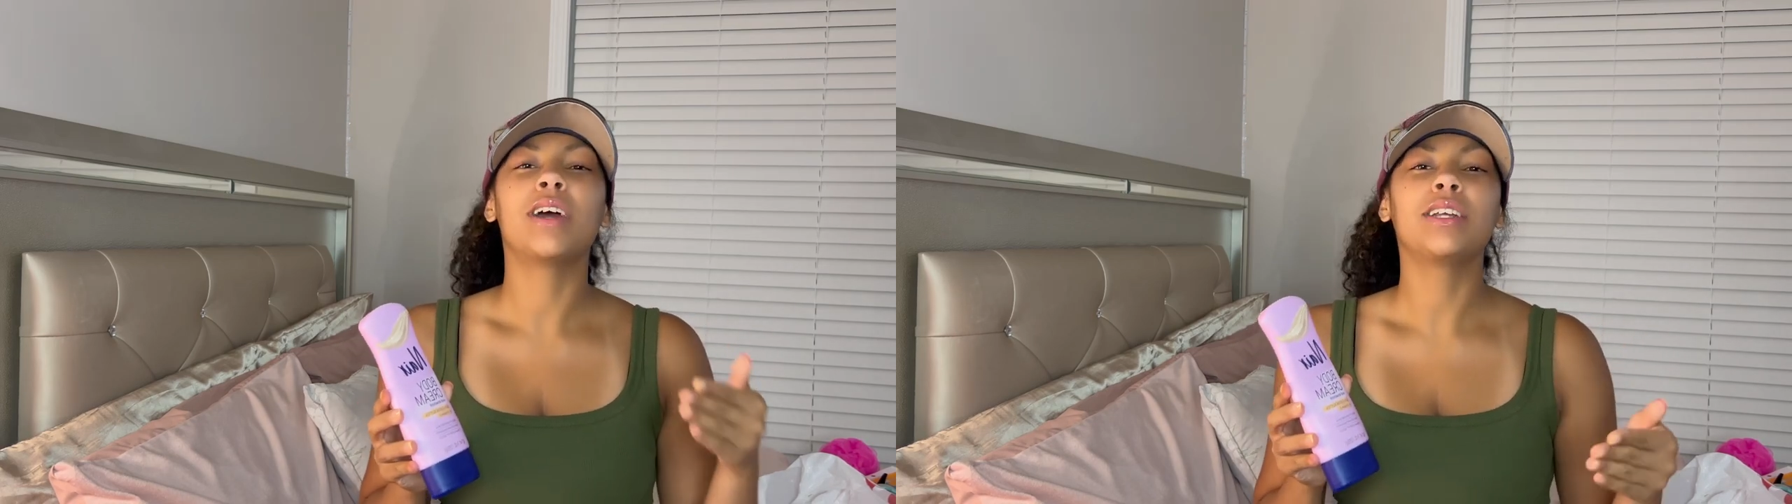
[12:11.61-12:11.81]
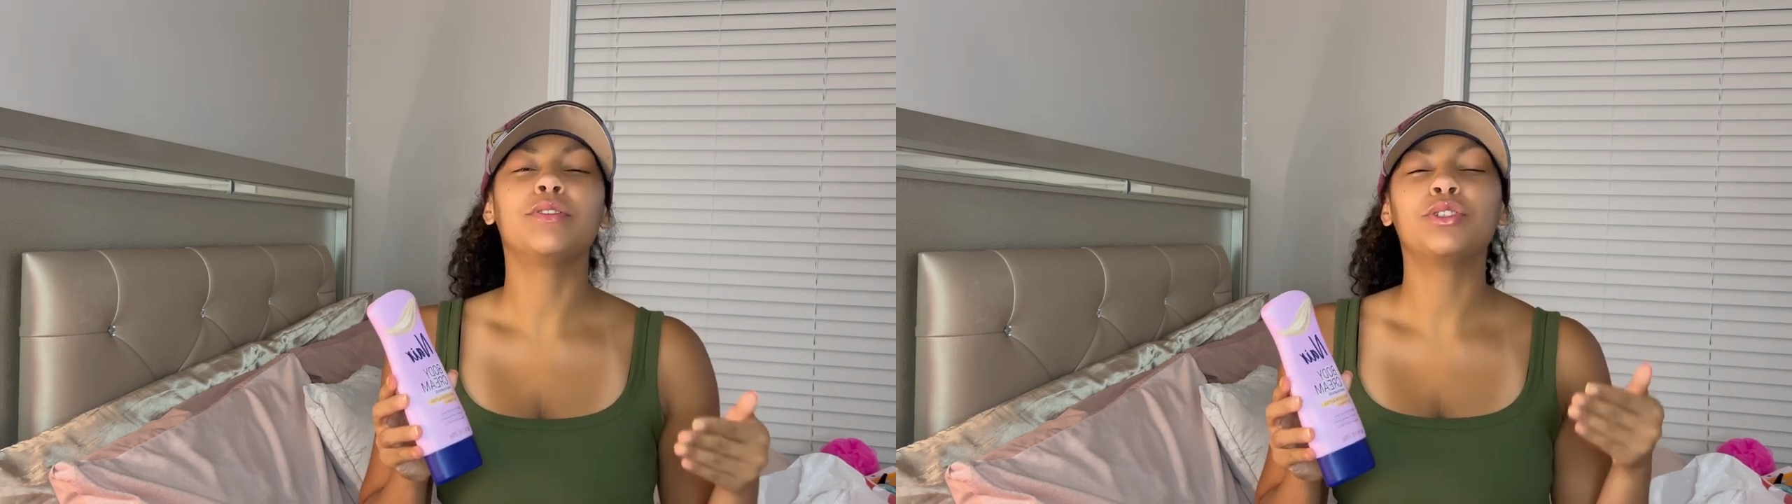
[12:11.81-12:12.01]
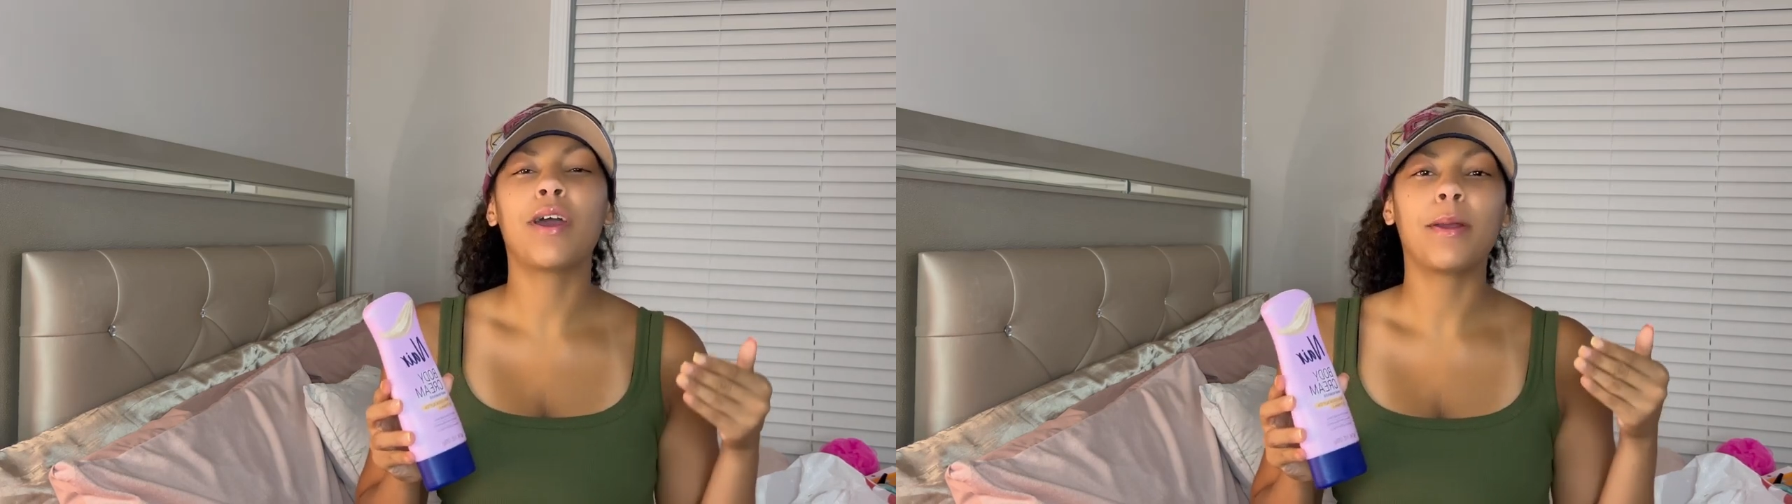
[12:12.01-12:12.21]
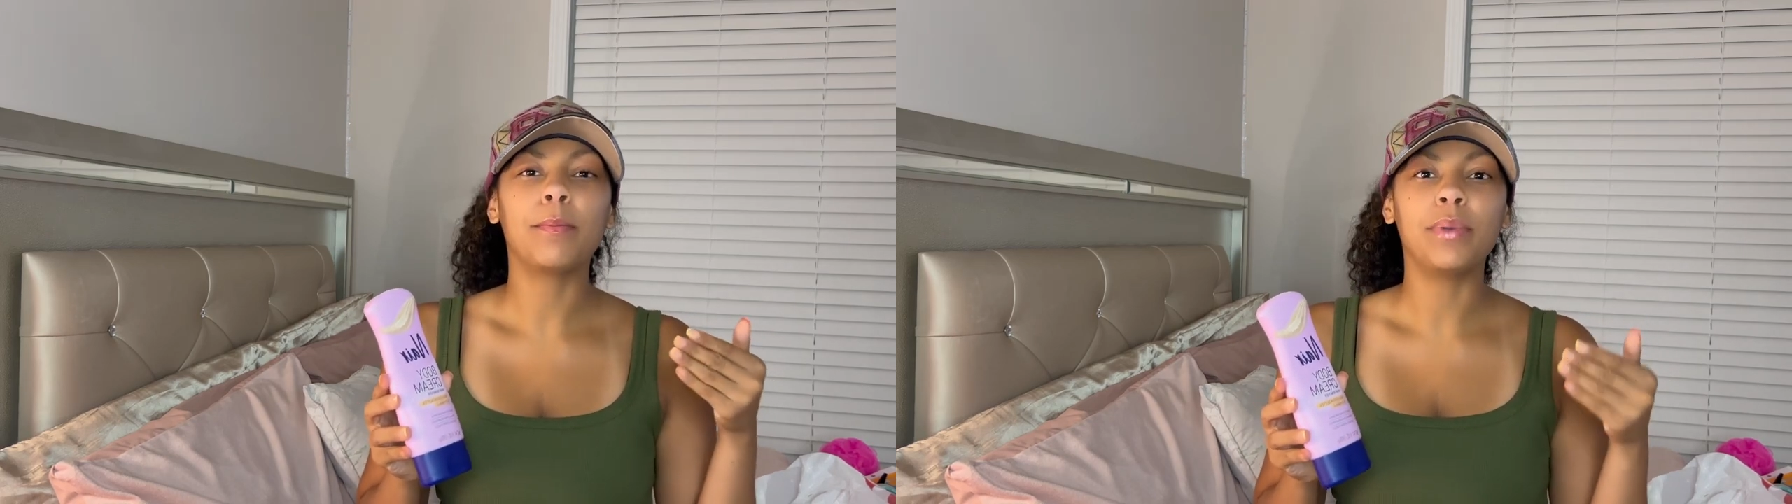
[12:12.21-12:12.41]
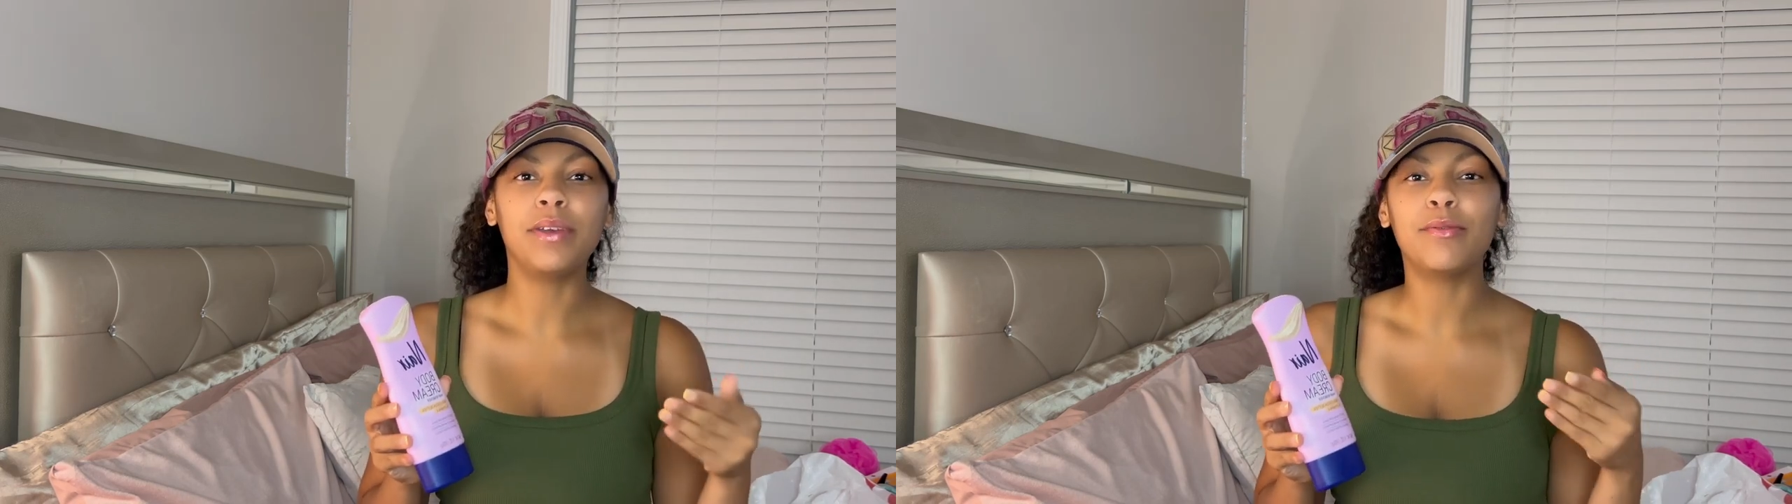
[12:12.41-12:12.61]
not even trying to
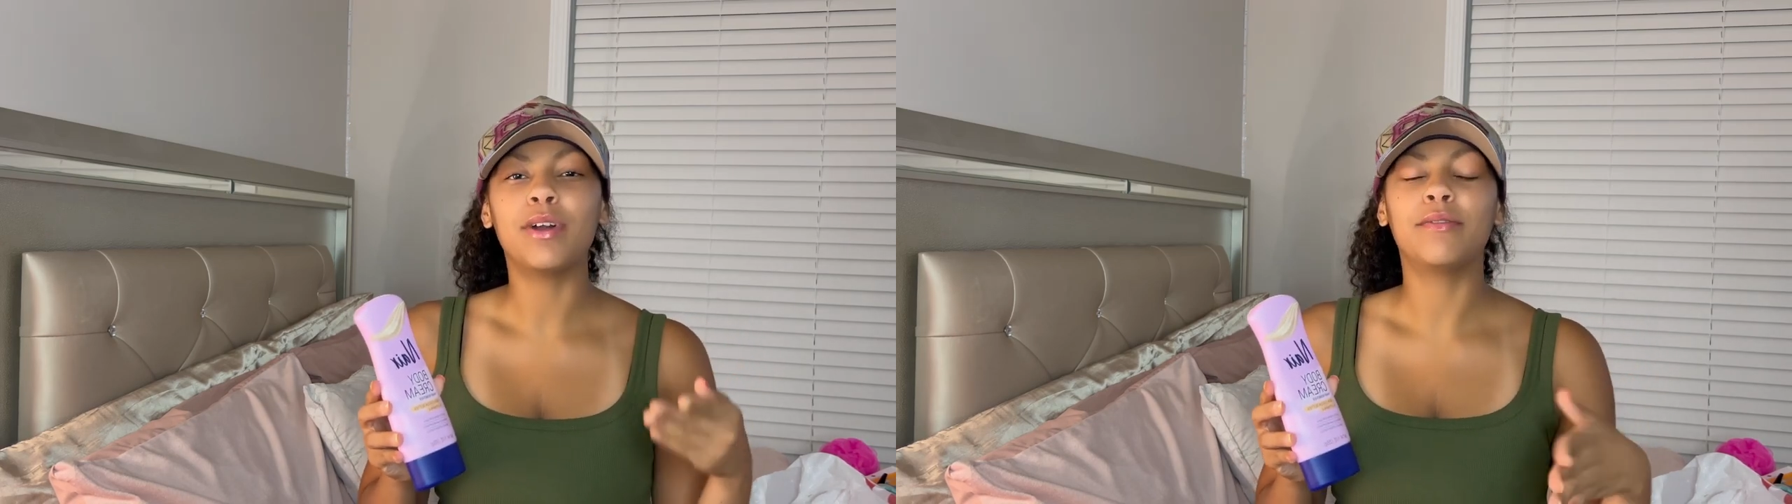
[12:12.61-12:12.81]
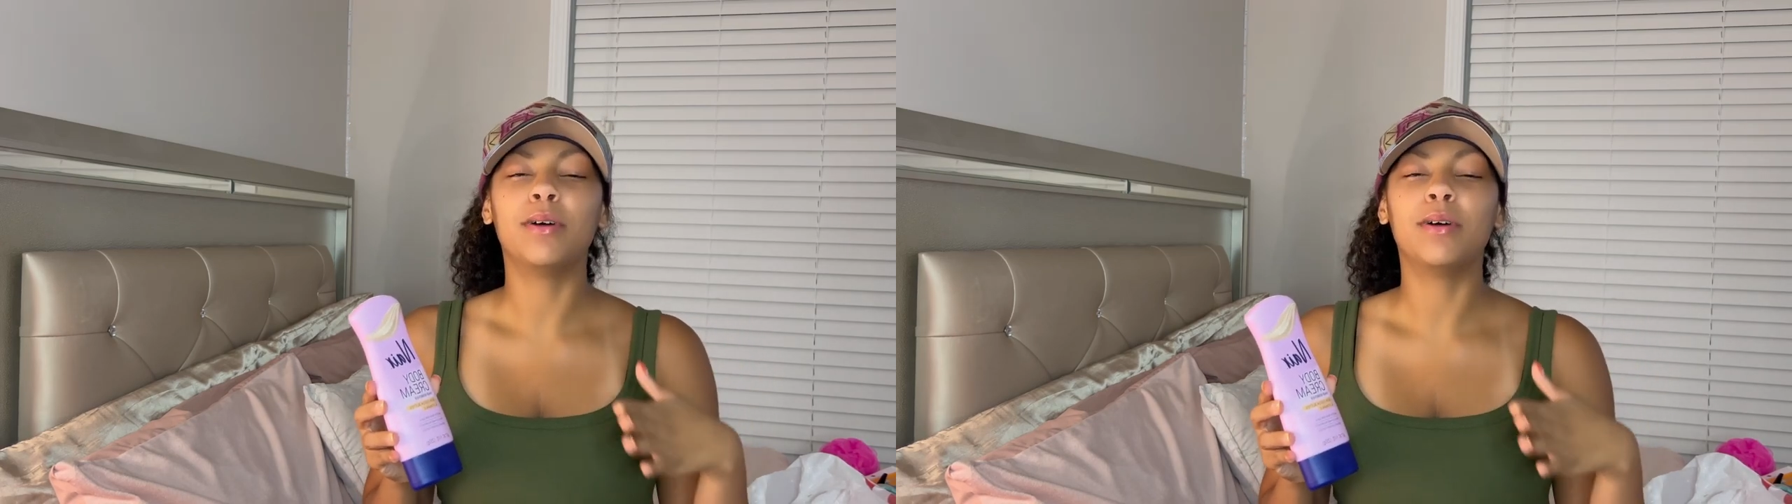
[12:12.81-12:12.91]
be rough,